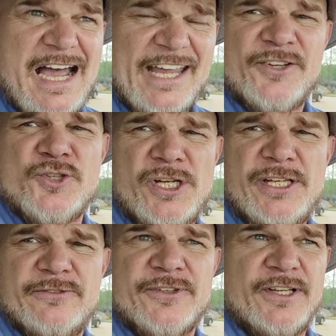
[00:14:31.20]
I
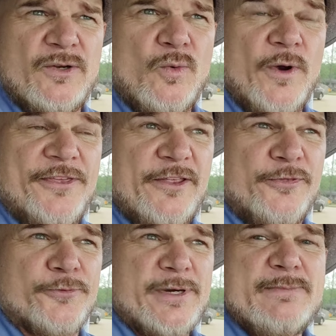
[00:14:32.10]
achieved
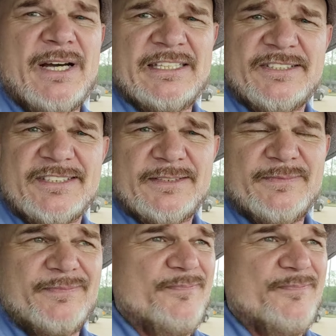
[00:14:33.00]
within three months.